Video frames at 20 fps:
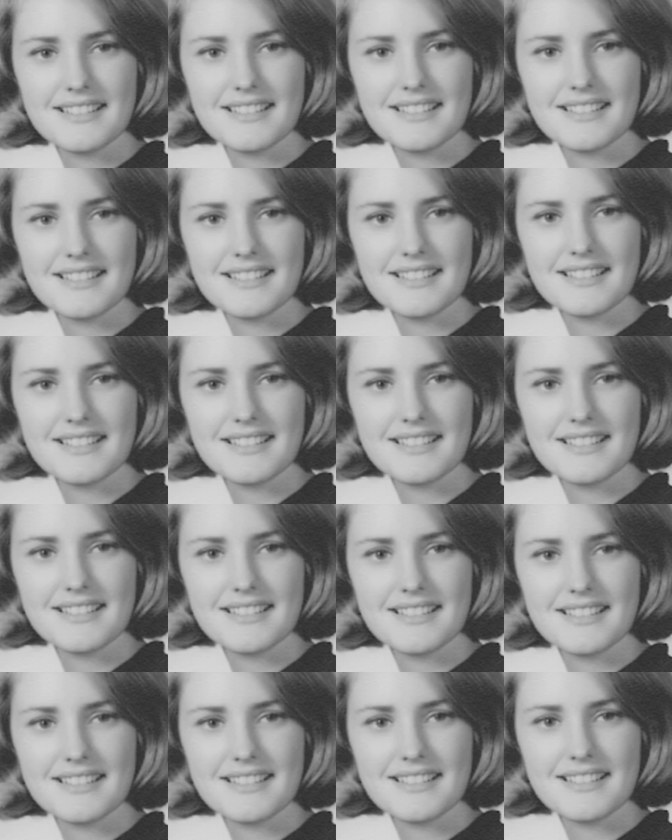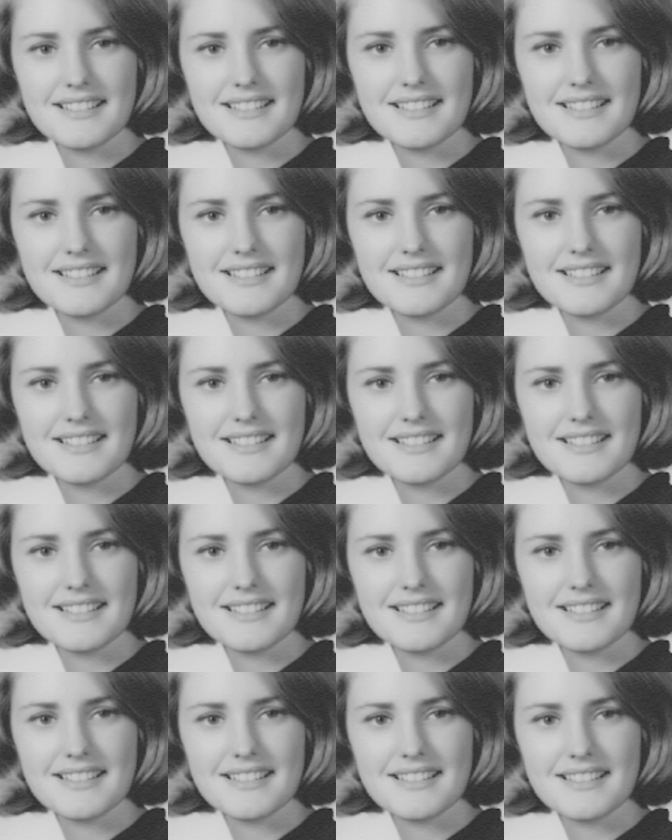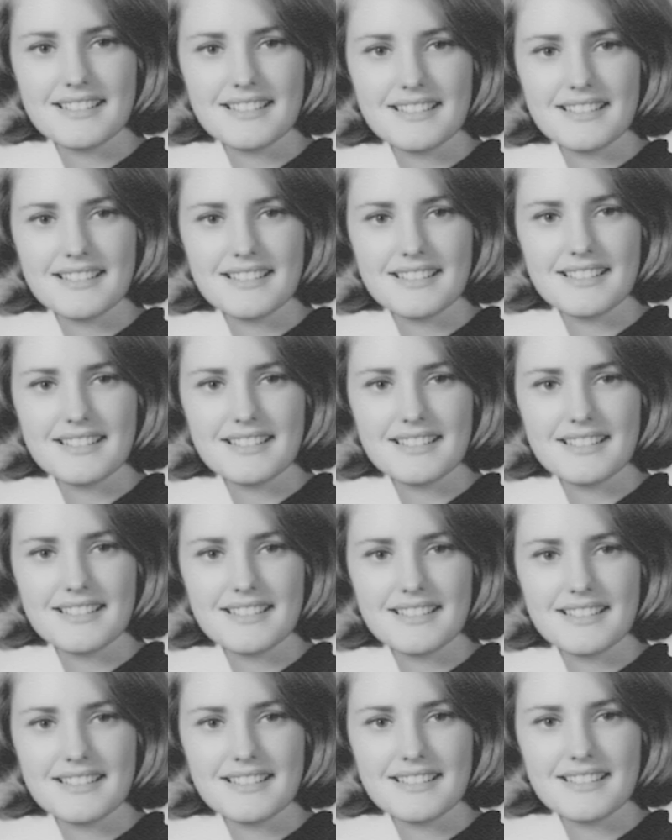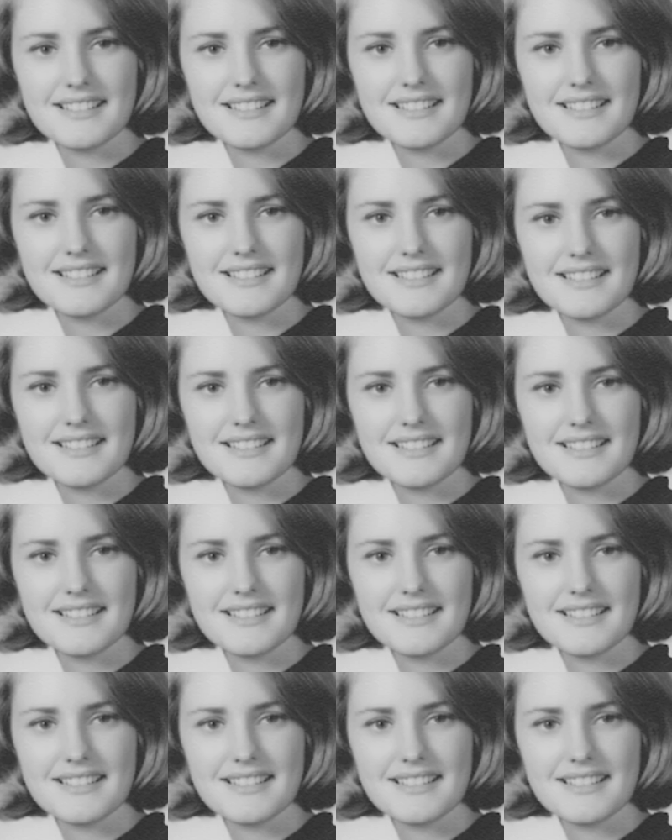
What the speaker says: The person shown says nothing.